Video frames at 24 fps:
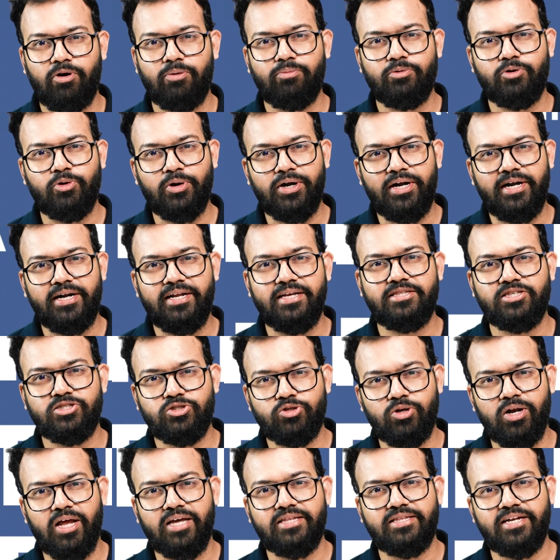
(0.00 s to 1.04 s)
from 20th
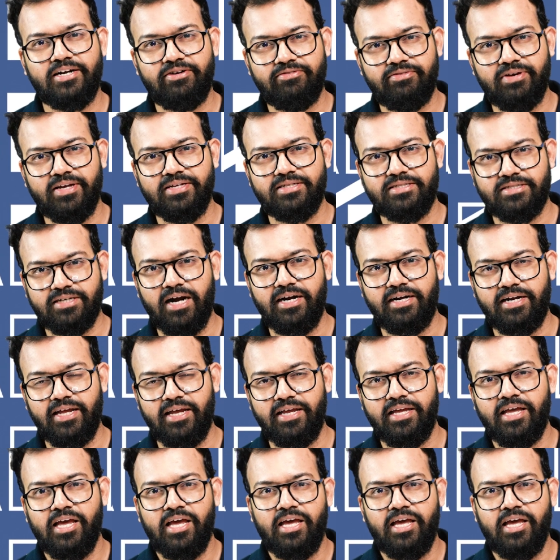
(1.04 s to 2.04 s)
July that we are starting,